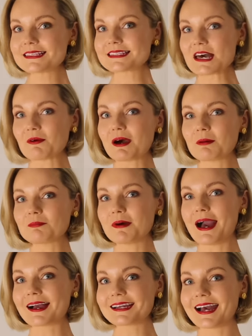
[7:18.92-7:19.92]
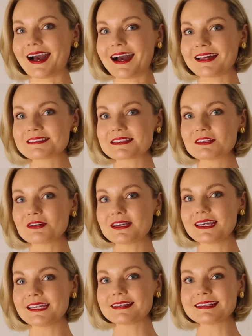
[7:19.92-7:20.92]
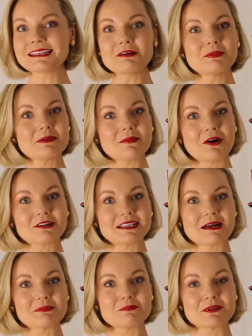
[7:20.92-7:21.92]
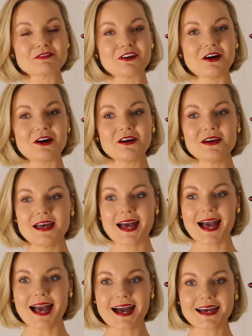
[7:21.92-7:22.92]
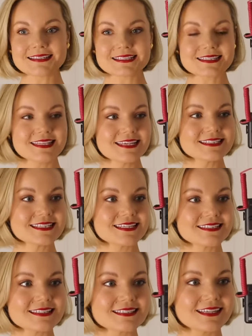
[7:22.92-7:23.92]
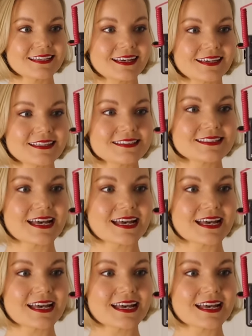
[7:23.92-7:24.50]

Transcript: So I'm back and looking a little bit more glam than before and this is tonight's